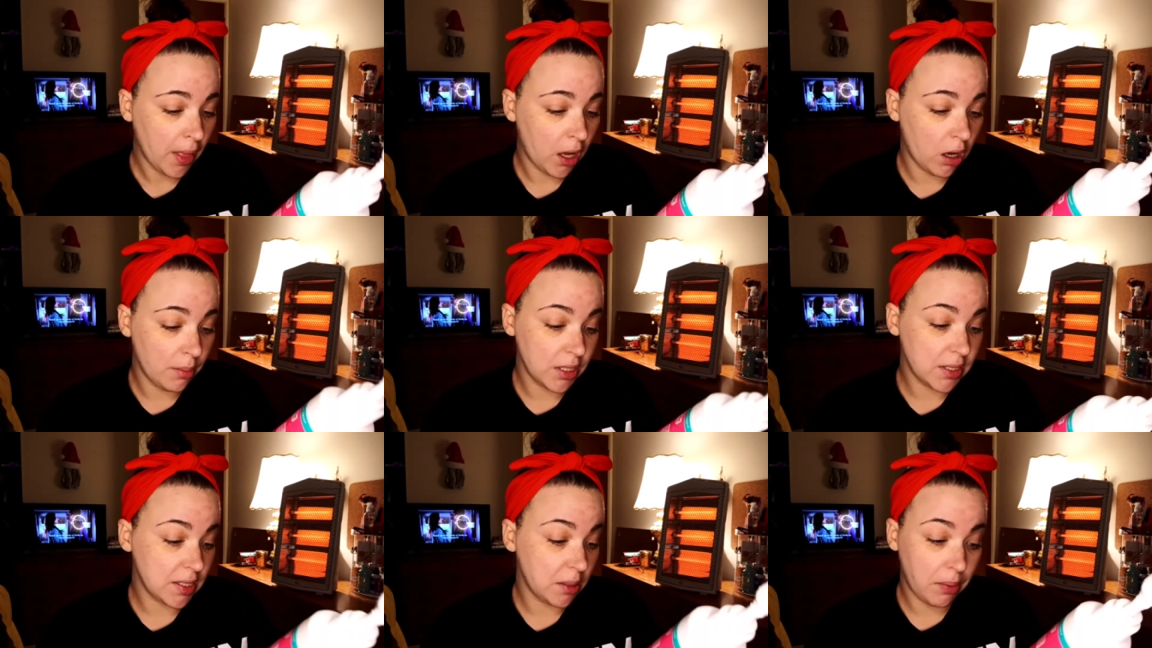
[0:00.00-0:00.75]
um,
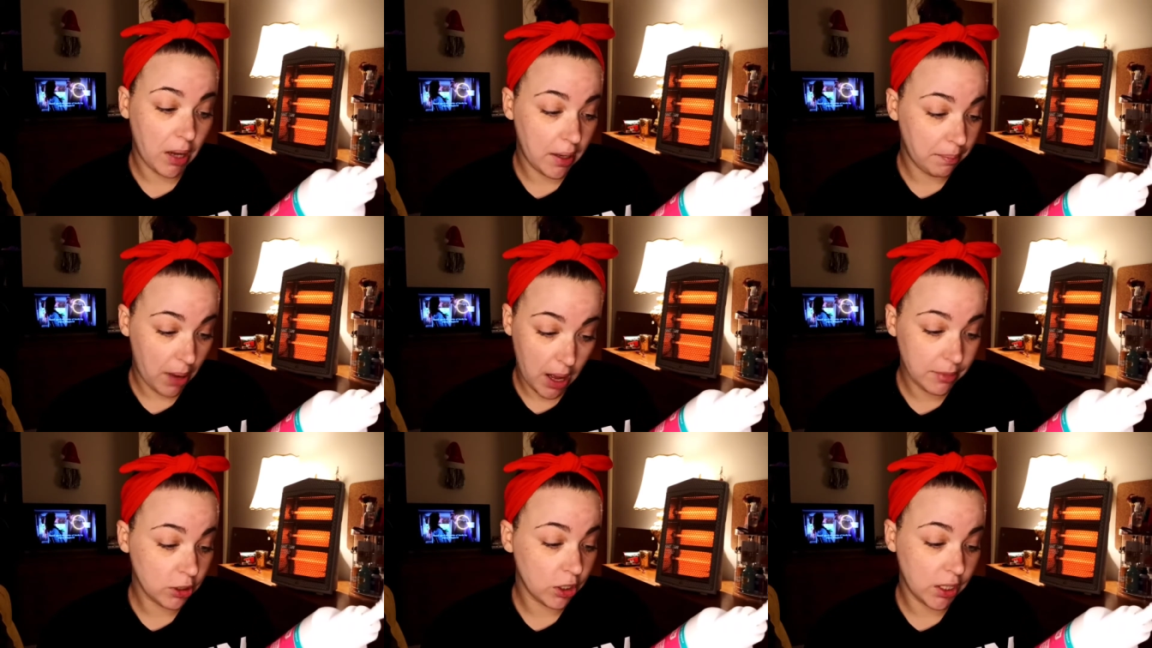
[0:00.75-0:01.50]
it's in
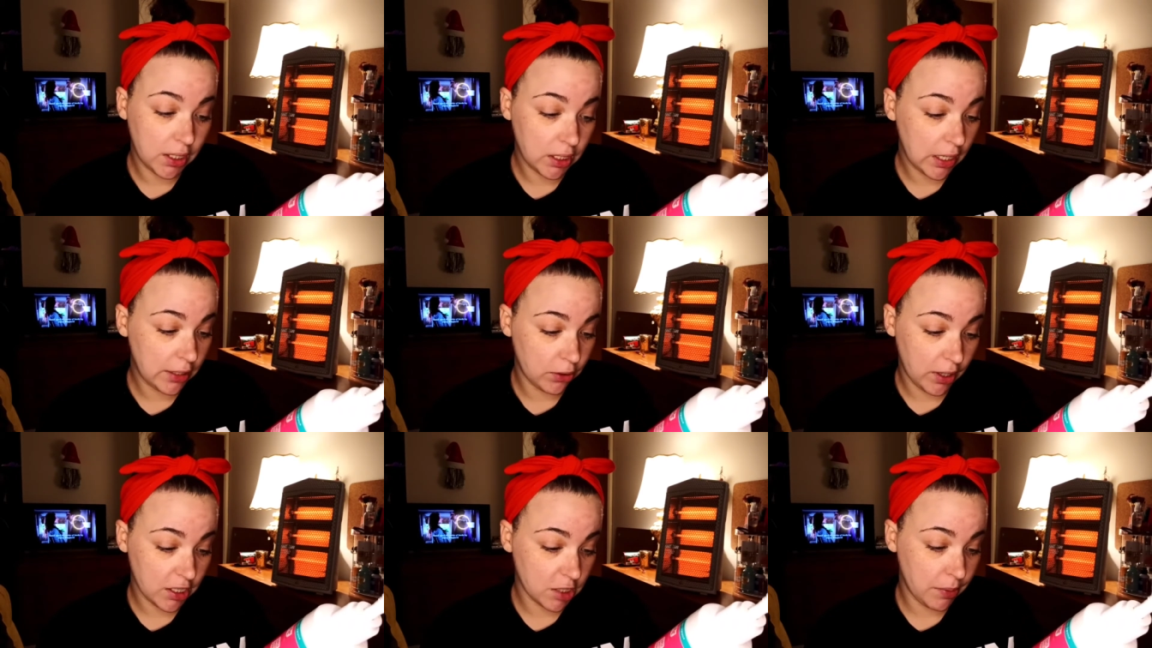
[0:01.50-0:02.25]
pomegranate and
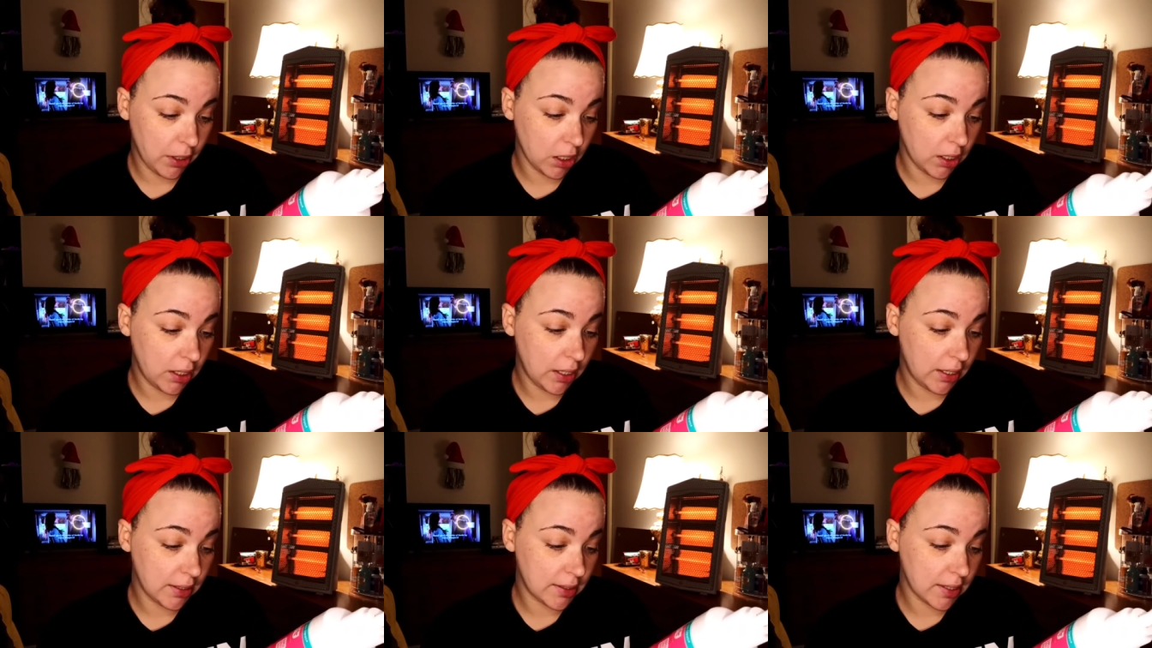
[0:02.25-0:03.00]
raspberry,
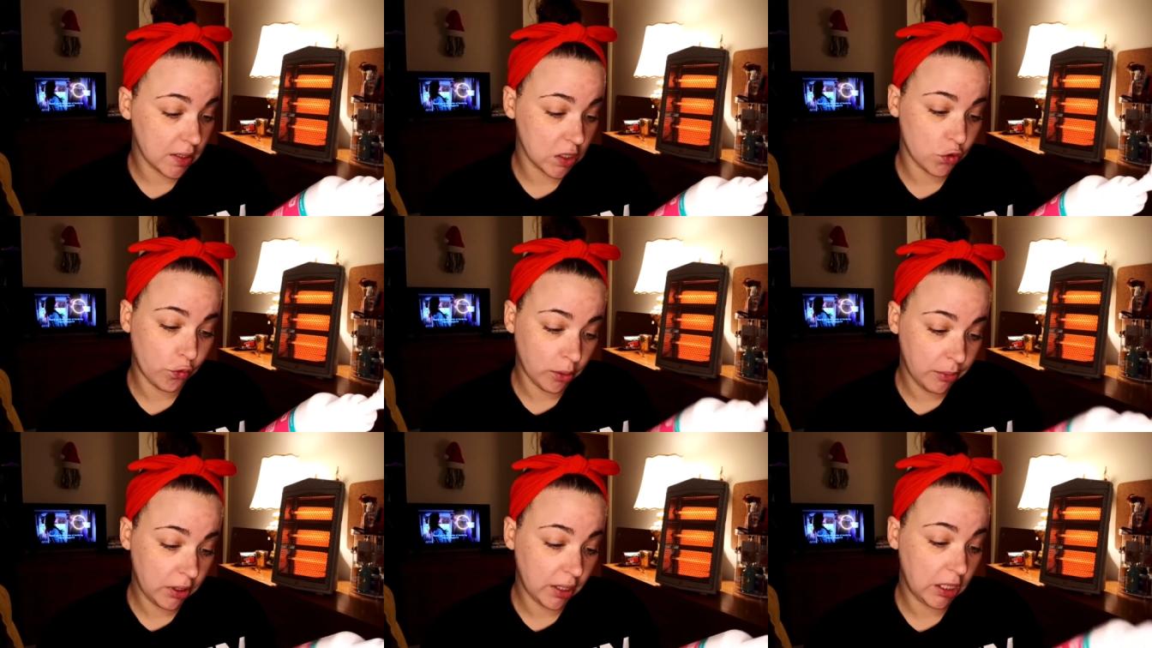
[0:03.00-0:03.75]
and it says it's
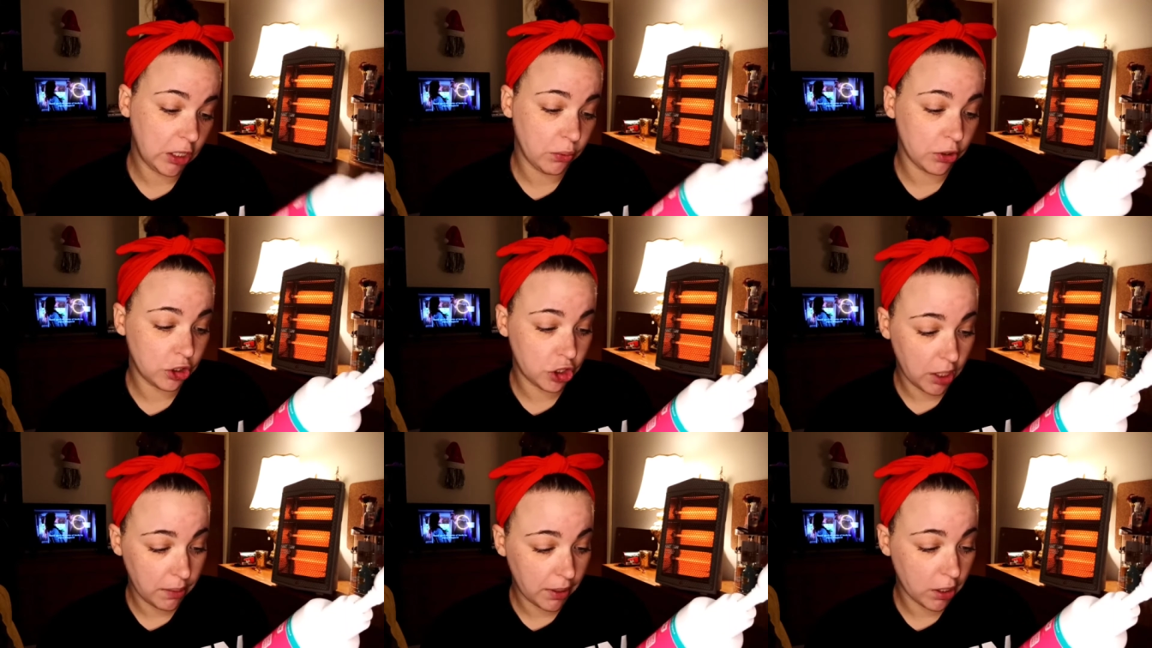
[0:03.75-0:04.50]
formulated with
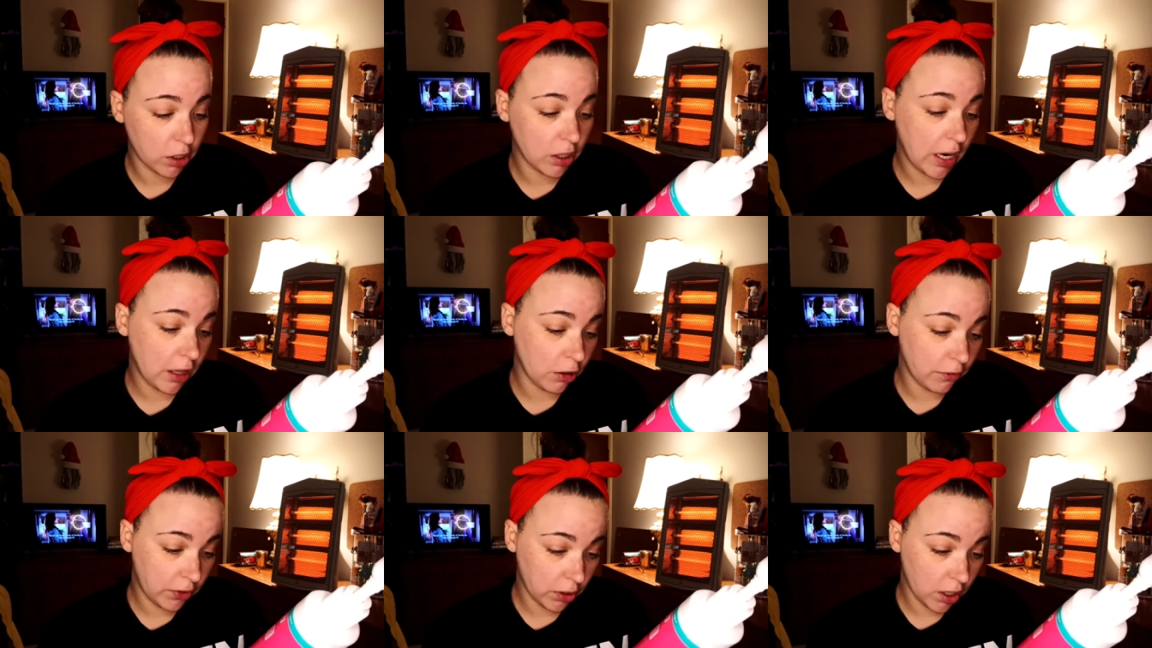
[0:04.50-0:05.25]
shea butter,
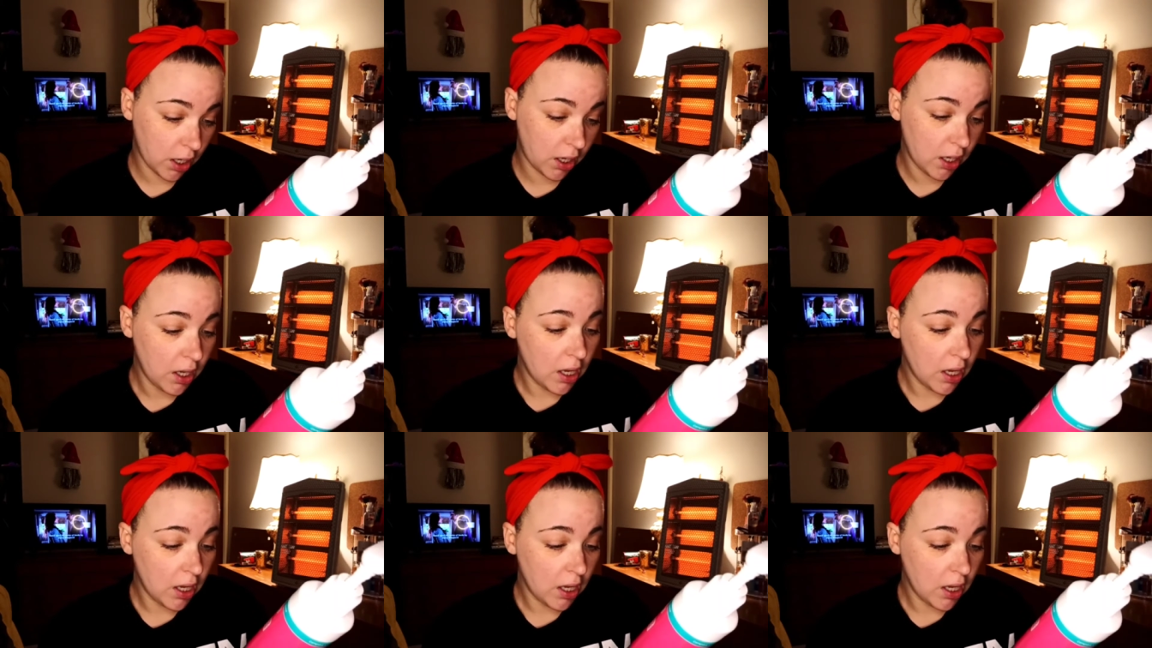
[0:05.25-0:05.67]
aloe vera,